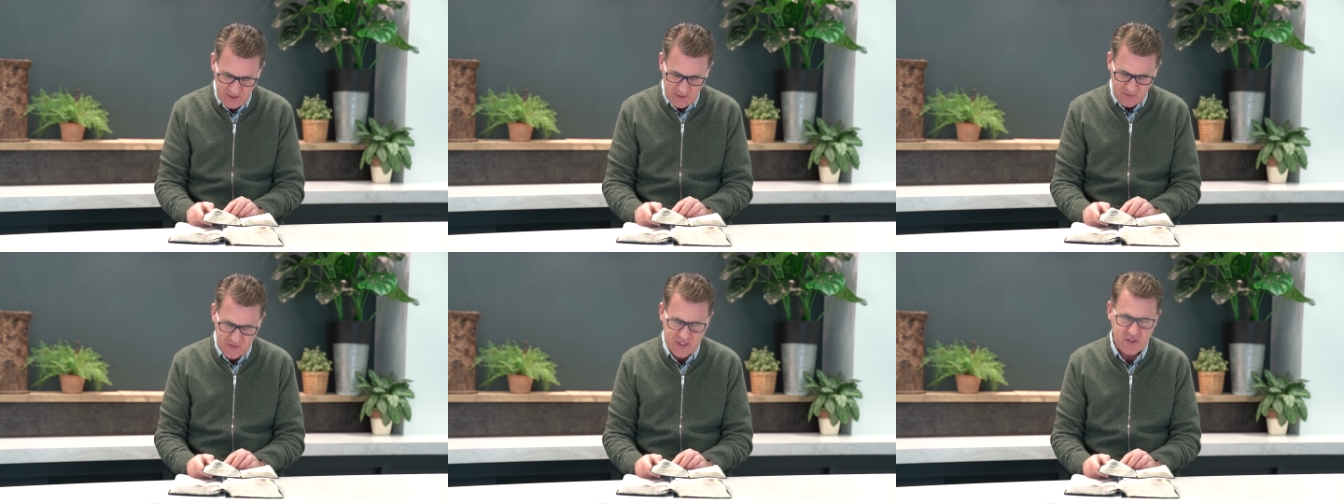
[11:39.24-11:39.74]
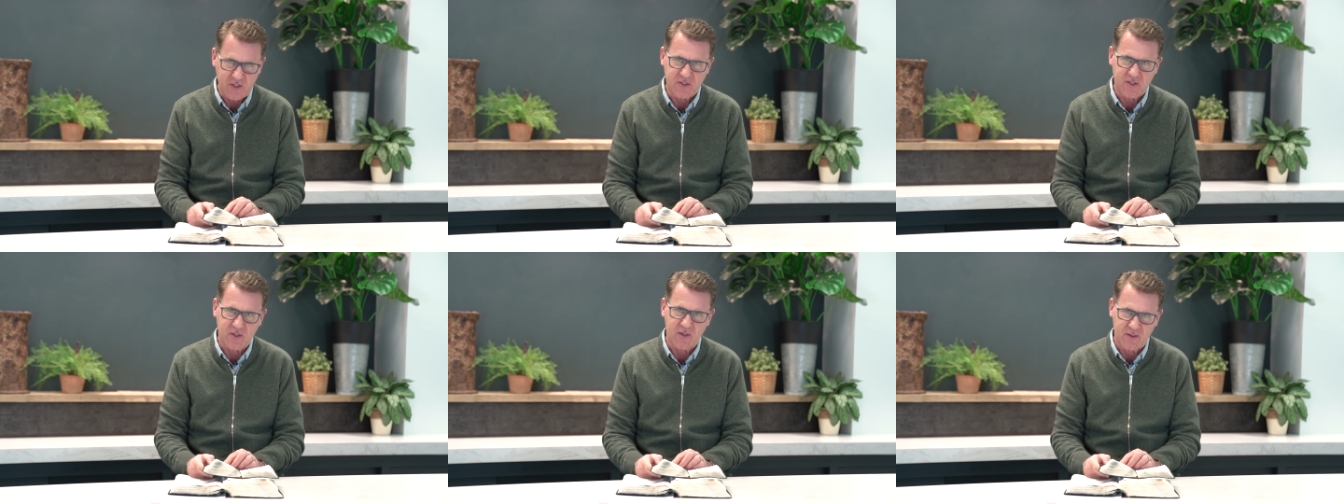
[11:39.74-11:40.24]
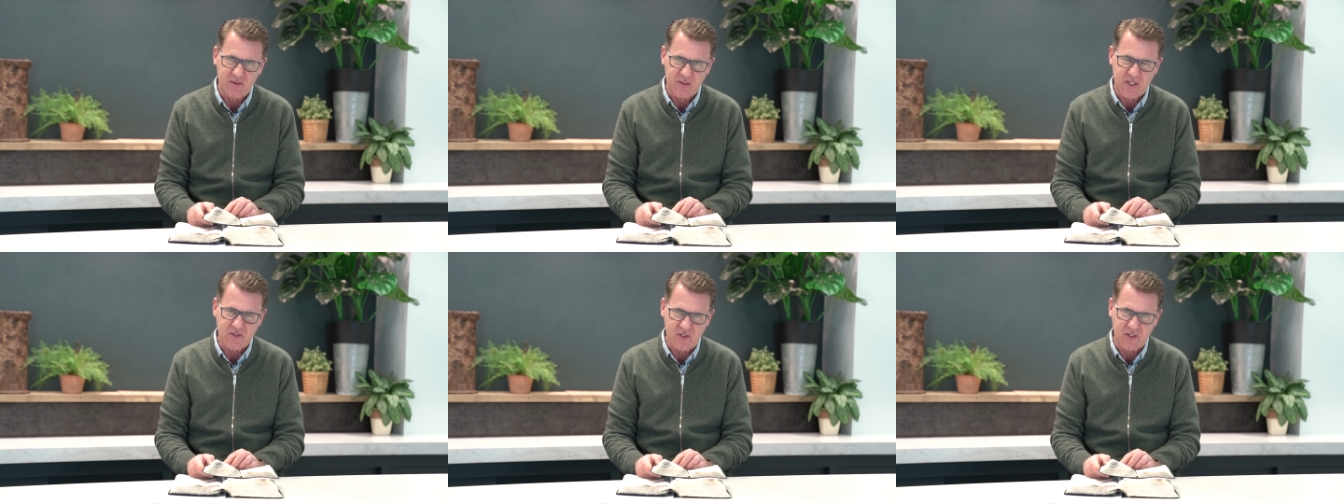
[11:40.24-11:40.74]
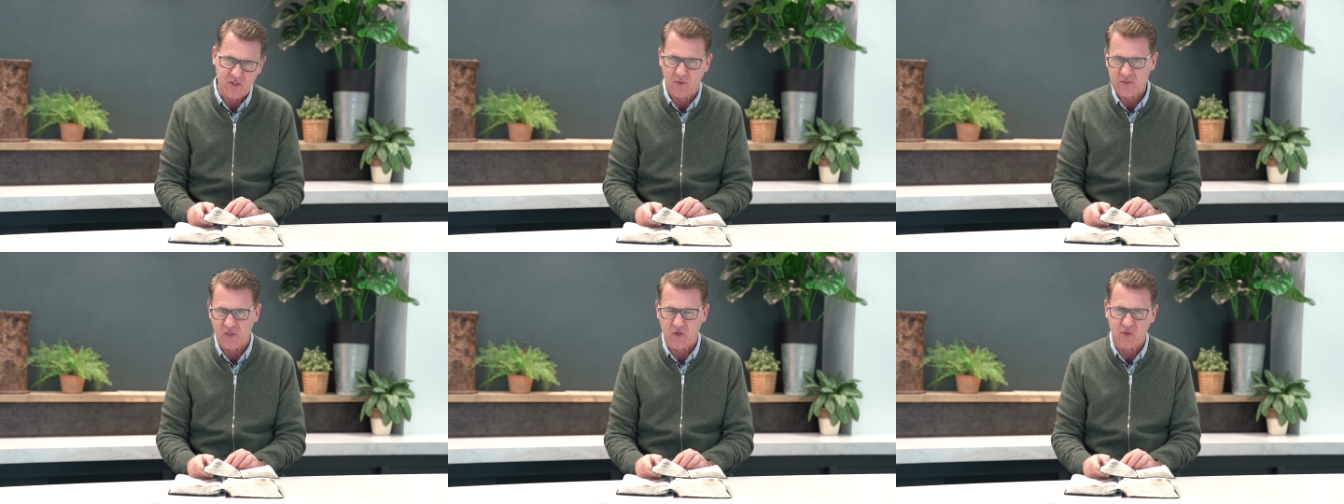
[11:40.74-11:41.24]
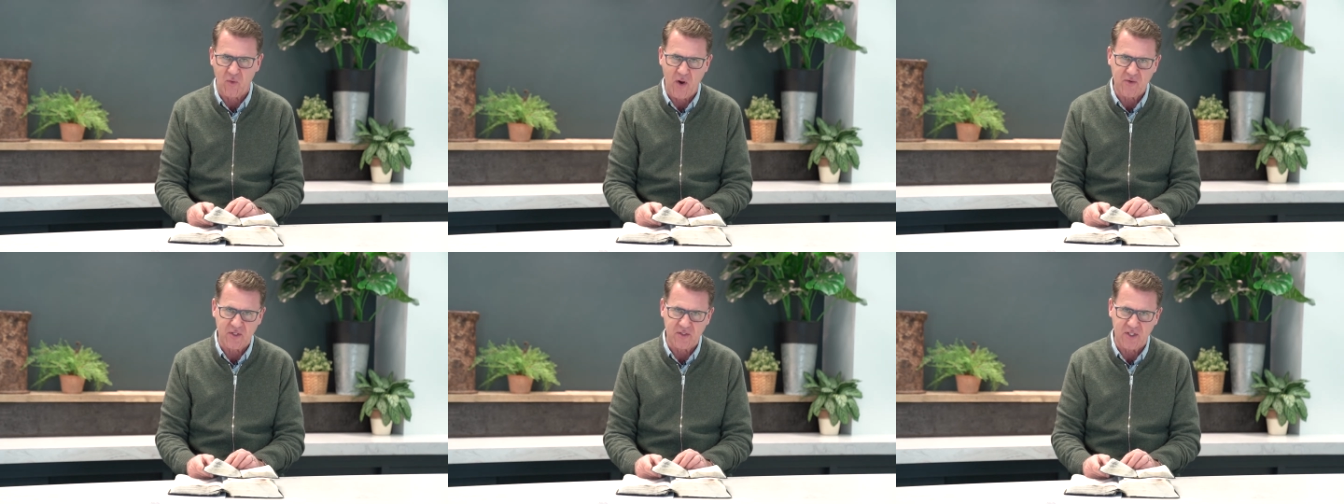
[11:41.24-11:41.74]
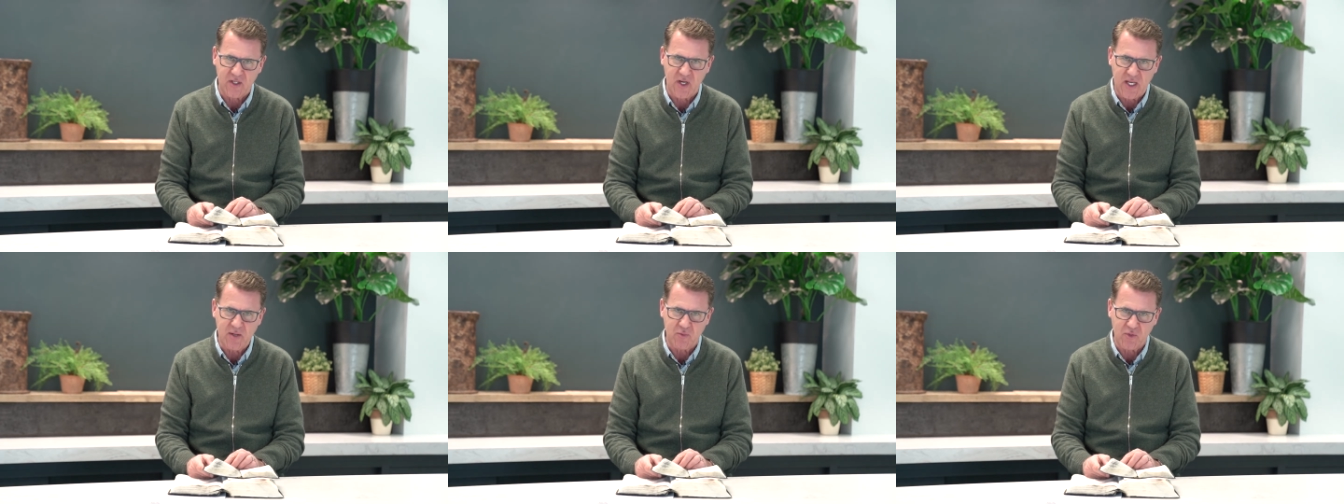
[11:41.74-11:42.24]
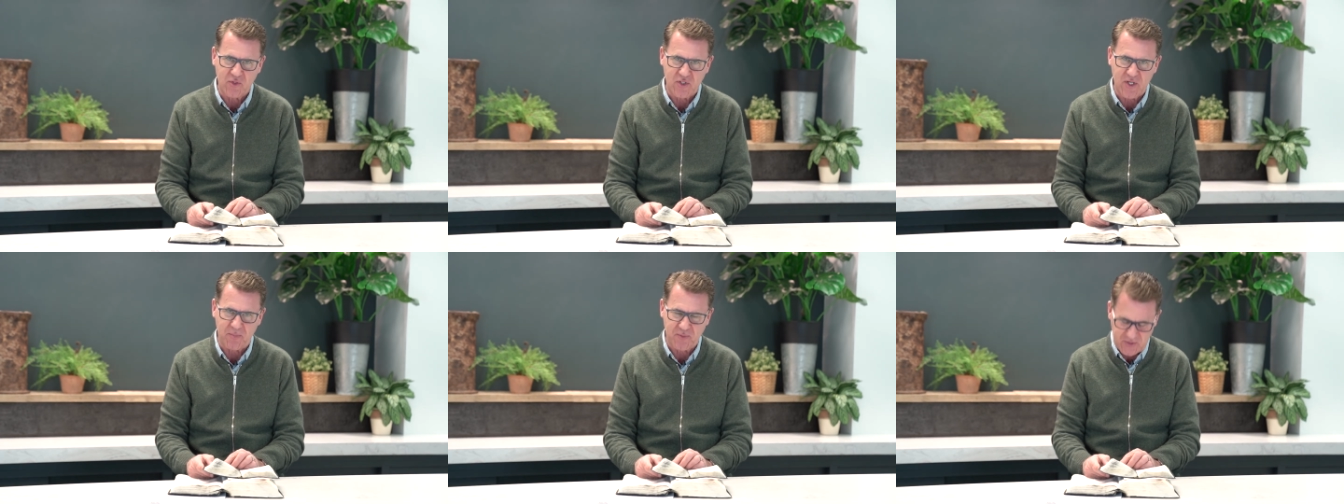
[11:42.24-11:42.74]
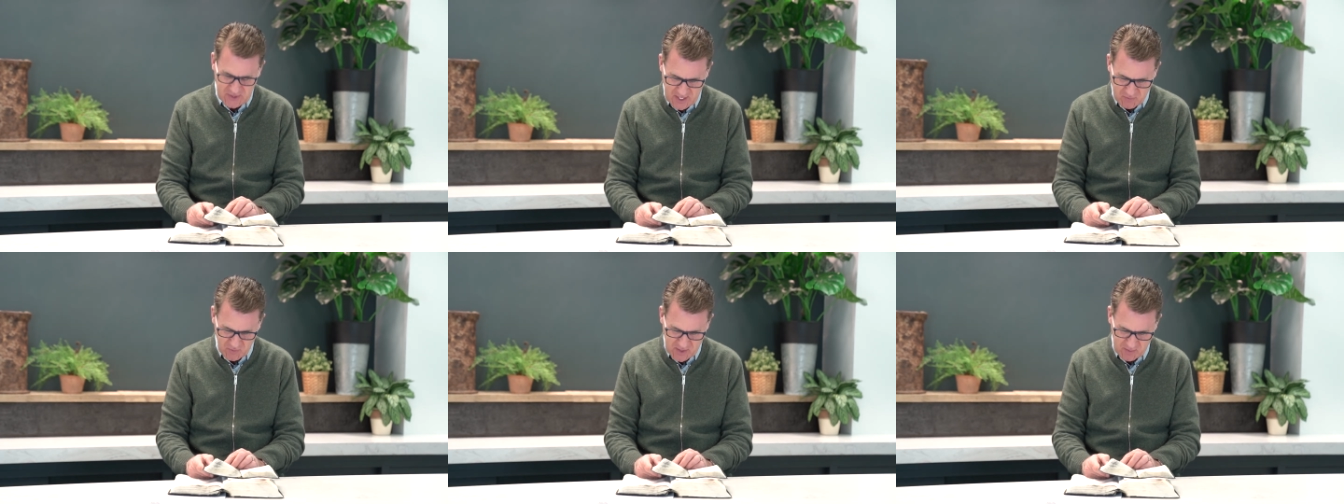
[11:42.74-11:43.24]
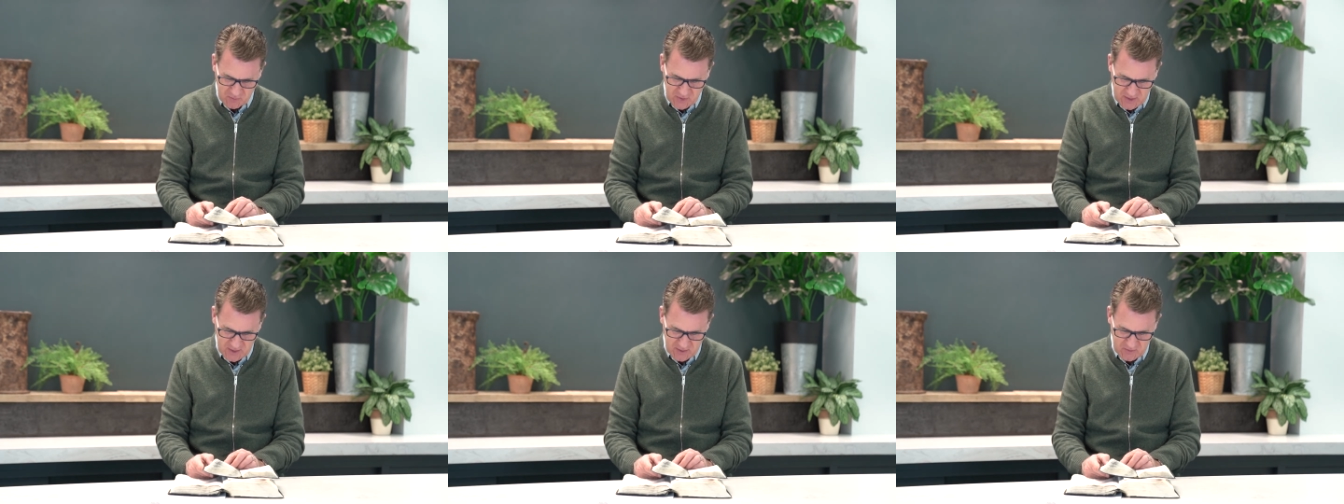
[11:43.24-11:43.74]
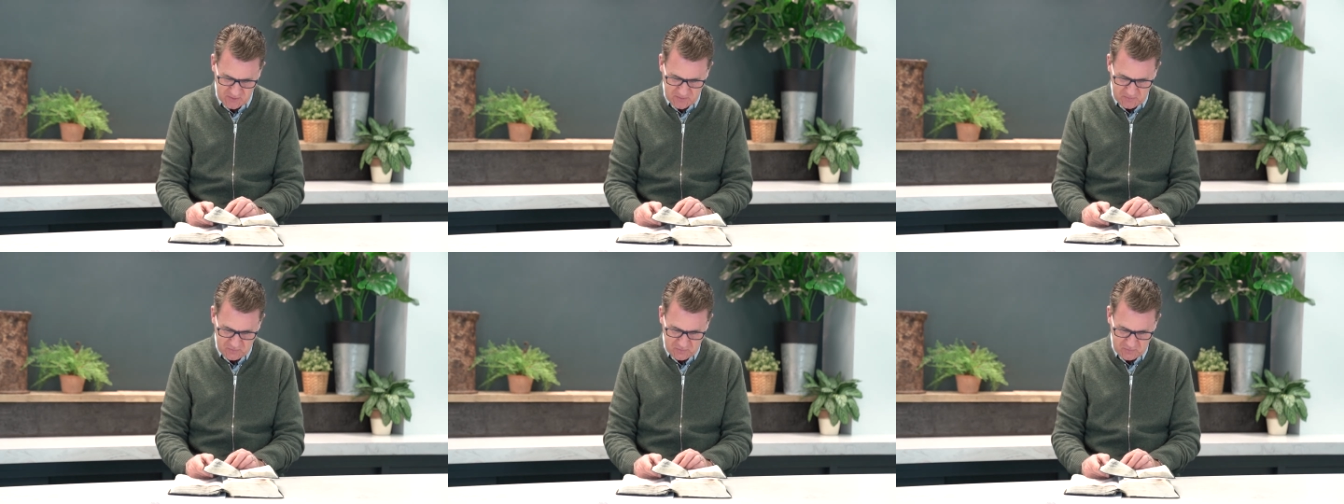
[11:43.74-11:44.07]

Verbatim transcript: This is this is also quoted in Hebrews chapter 10 what I'm reading you.